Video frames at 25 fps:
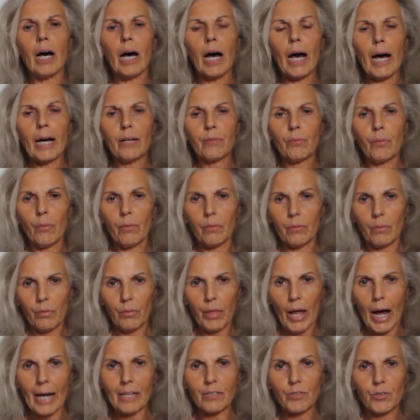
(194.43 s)
and
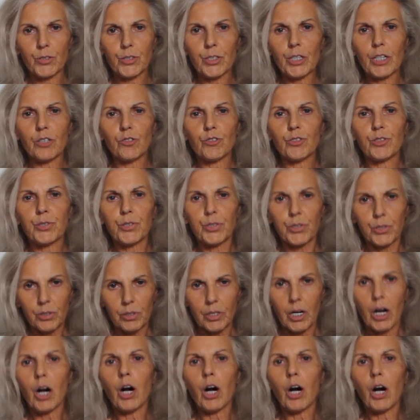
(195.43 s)
that sits